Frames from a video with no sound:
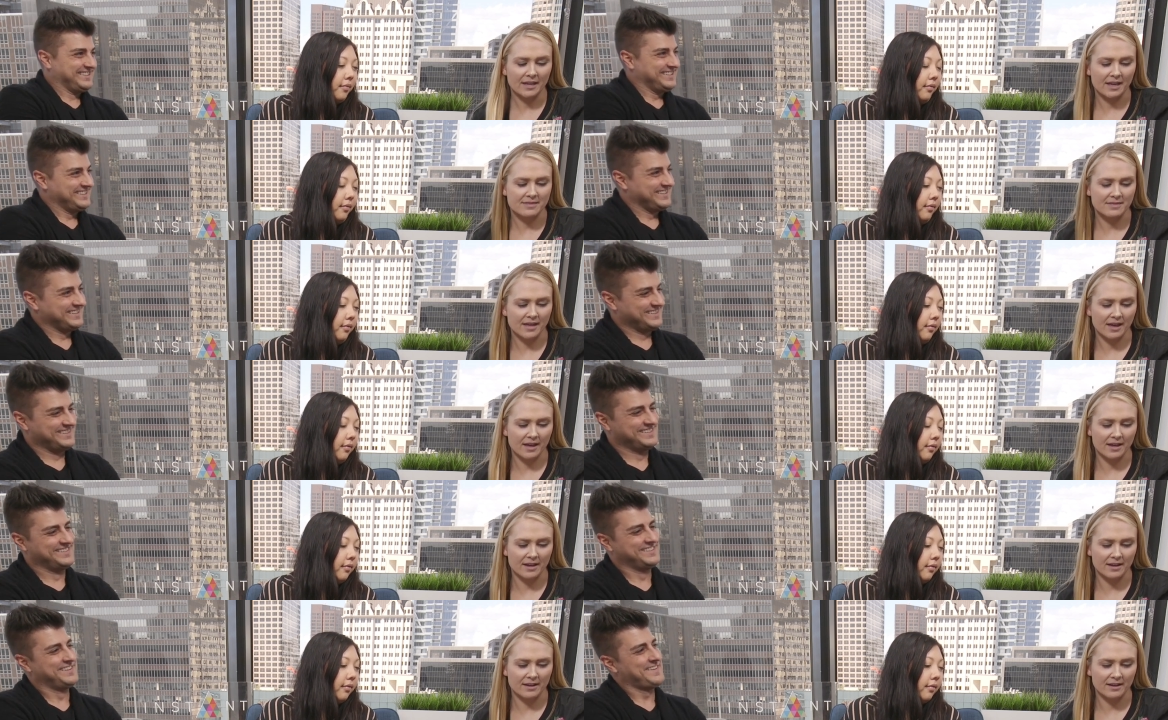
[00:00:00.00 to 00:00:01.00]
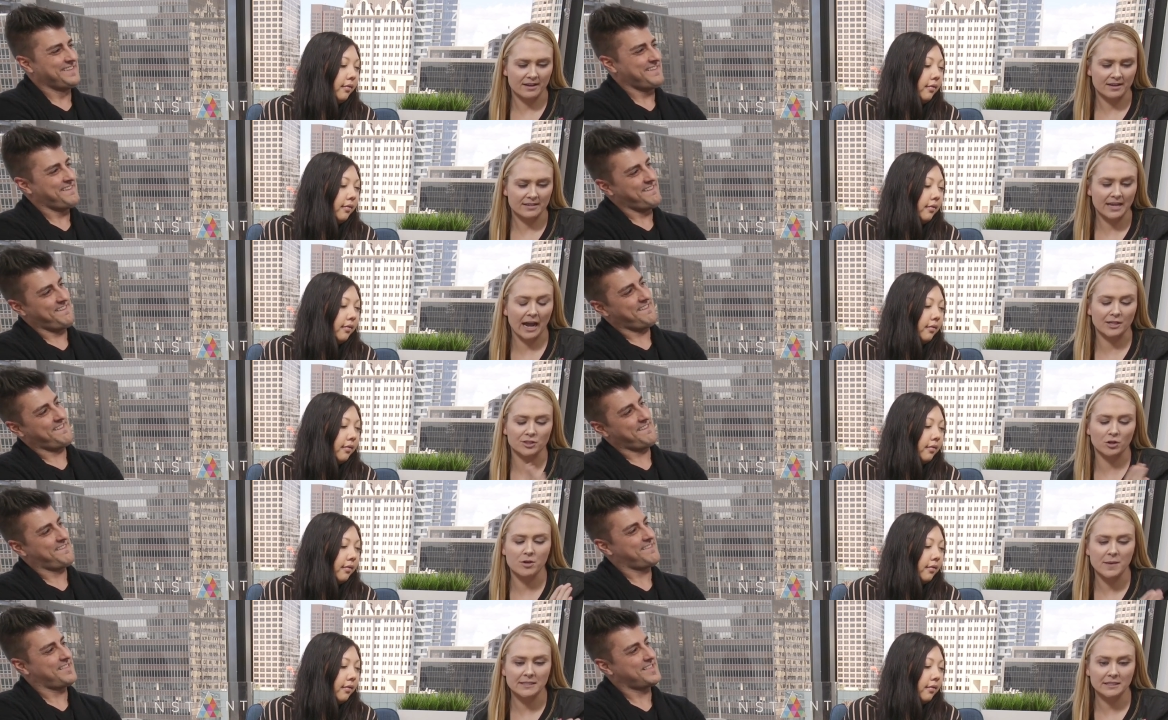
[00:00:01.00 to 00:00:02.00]
Speaker 1: and then, yeah, so
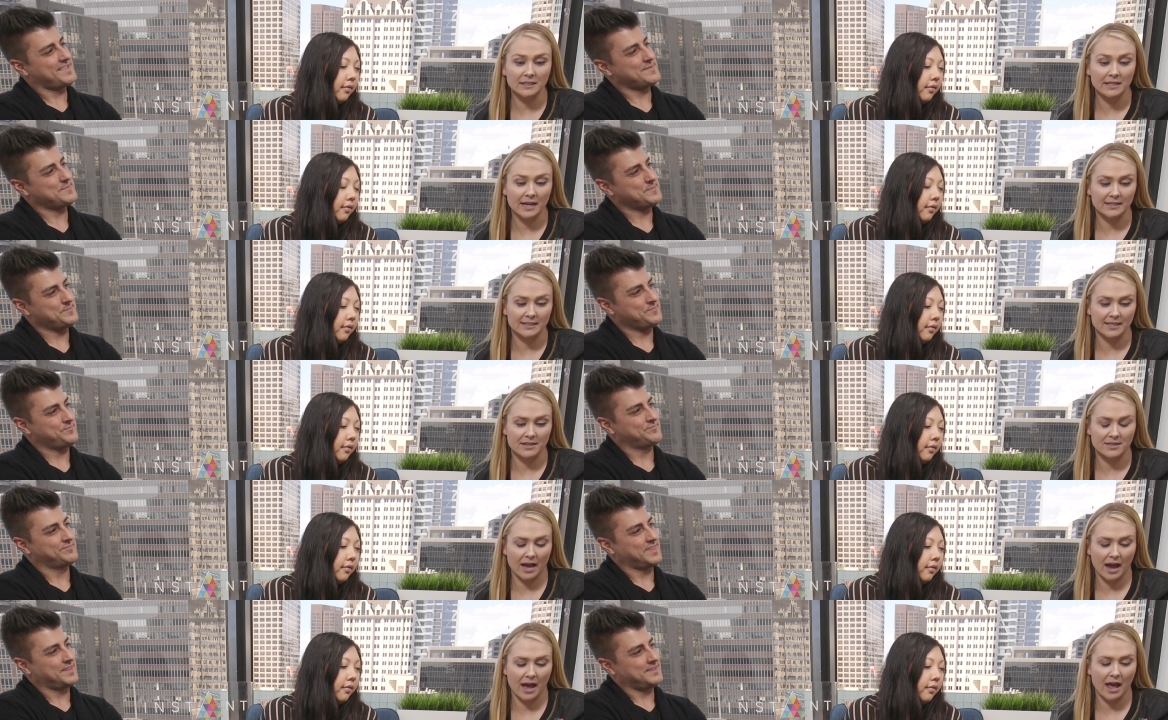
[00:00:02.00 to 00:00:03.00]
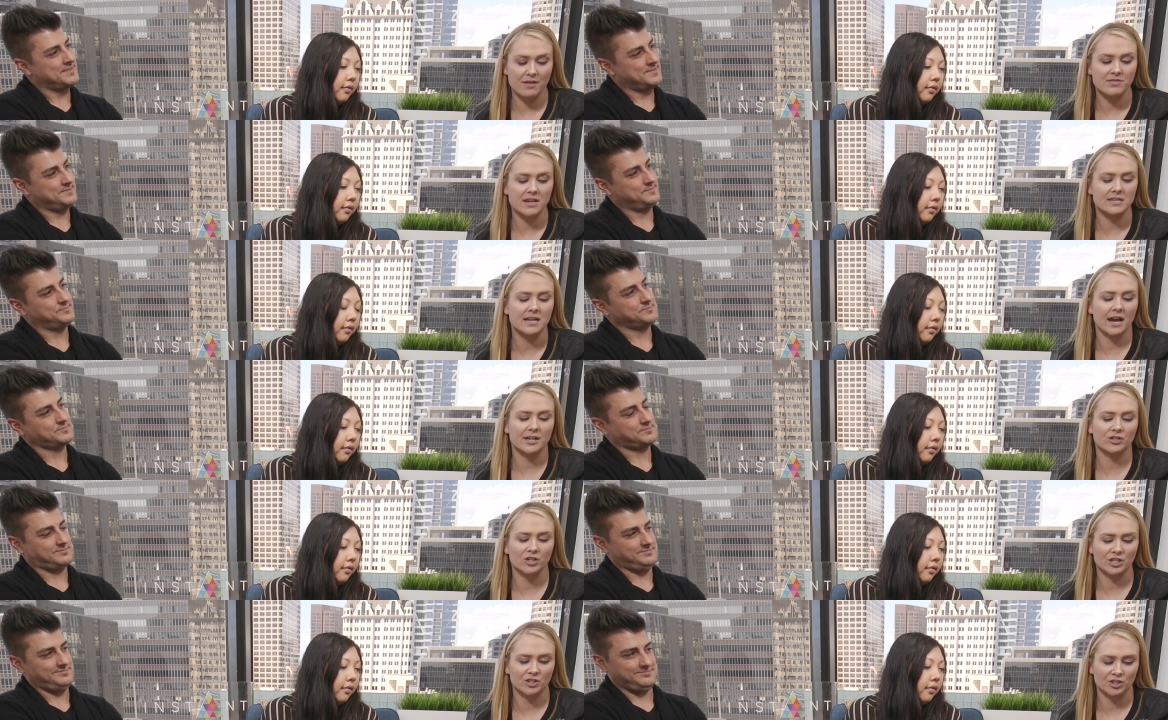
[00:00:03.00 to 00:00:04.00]
he basically kind of said that, and then he kind of
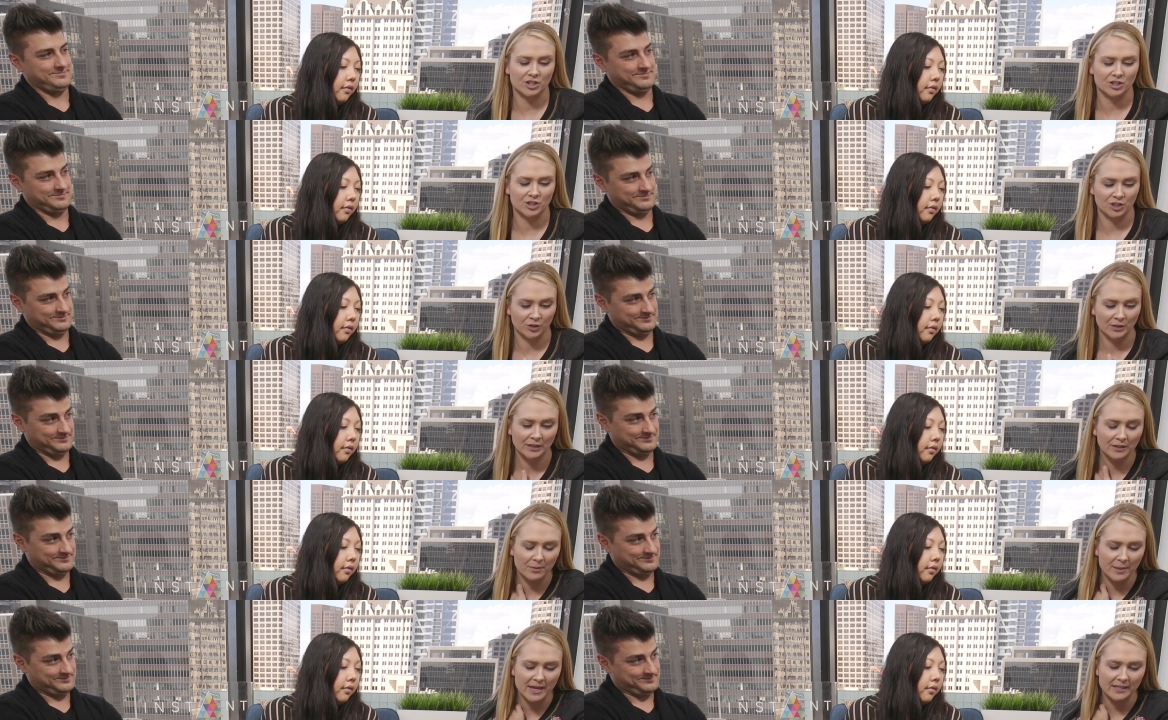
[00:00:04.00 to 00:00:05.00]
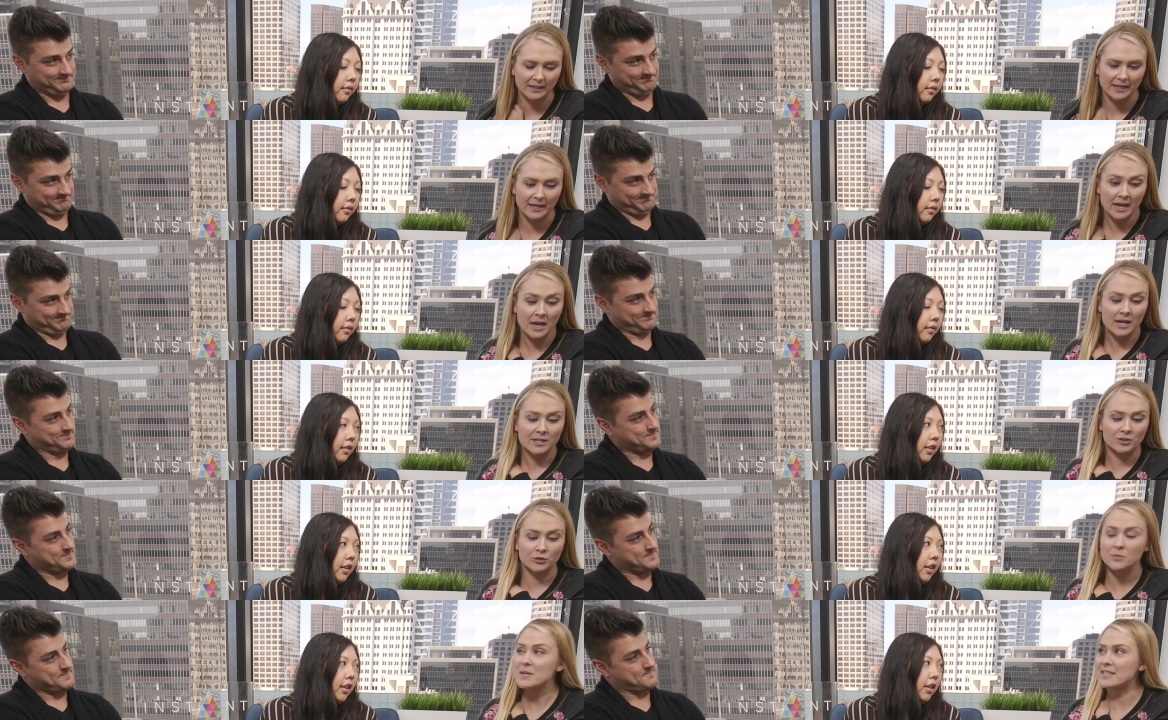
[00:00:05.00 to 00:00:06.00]
changed his tune a little bit. Like, so
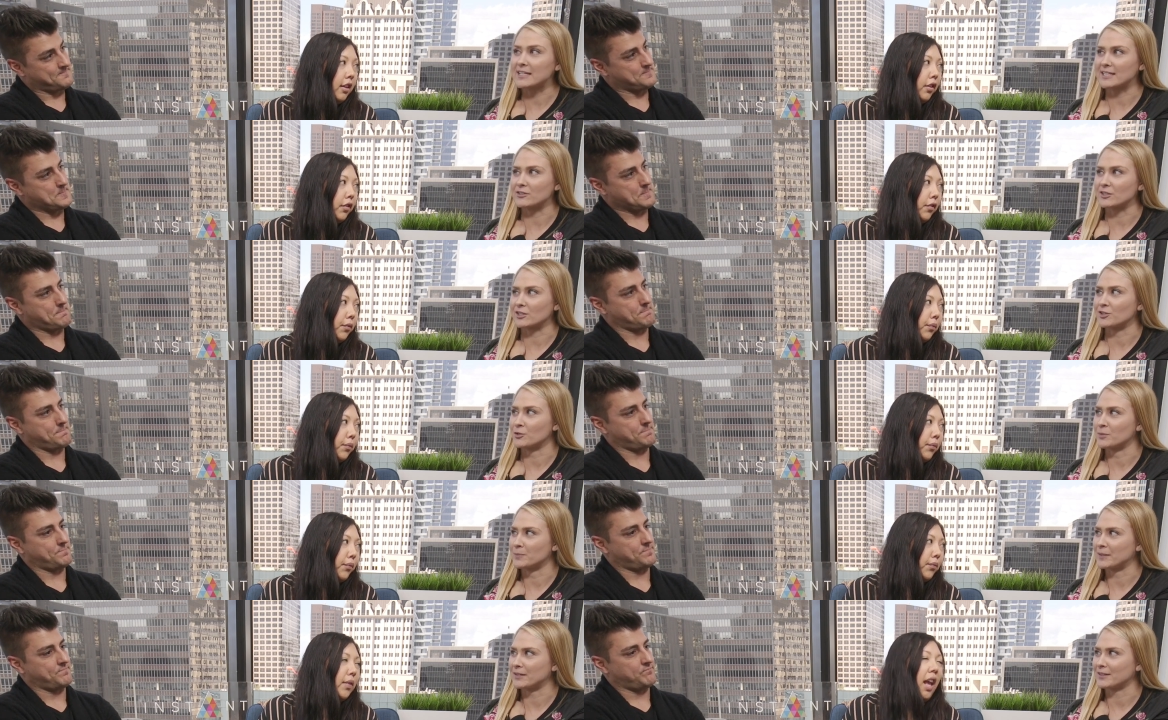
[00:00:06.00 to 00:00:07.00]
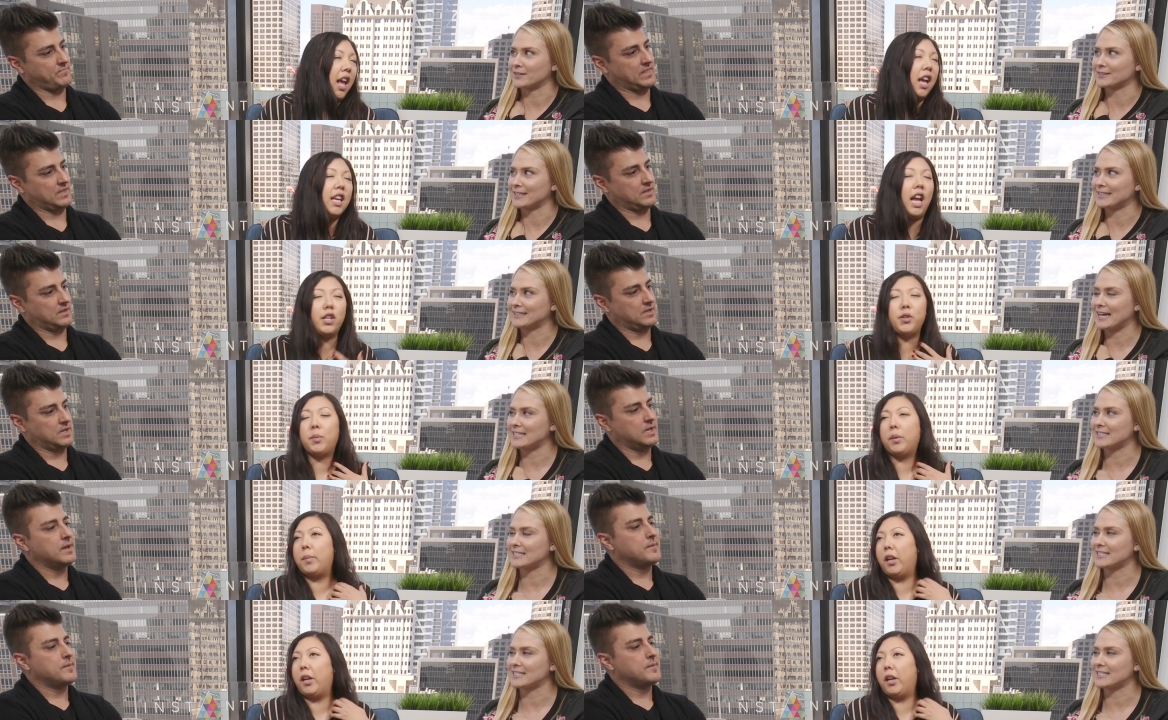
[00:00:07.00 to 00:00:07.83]
to me, that sounds like super bitter. Like, yeah, super